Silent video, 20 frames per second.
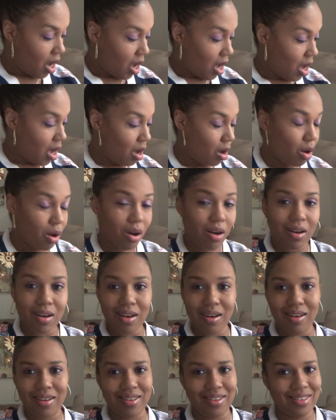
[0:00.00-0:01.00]
Oh,
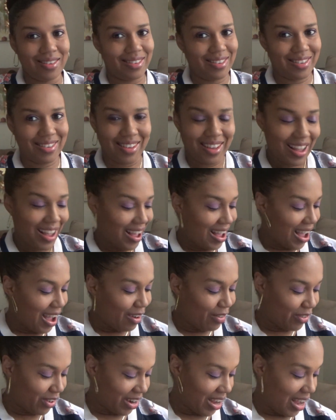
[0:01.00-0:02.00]
I
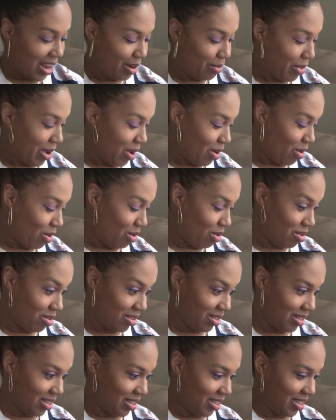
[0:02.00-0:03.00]
forgot about all
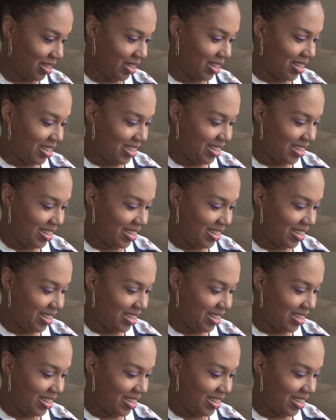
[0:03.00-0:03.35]
of this.